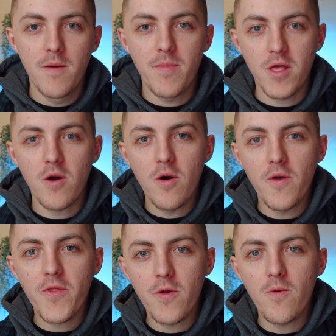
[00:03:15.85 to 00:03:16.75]
but it
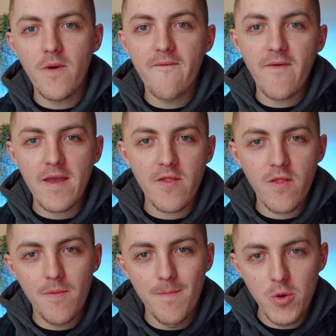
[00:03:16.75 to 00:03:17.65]
also
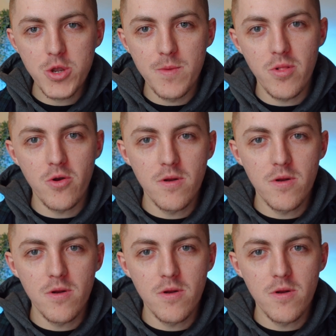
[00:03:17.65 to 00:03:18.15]
affects motion blur.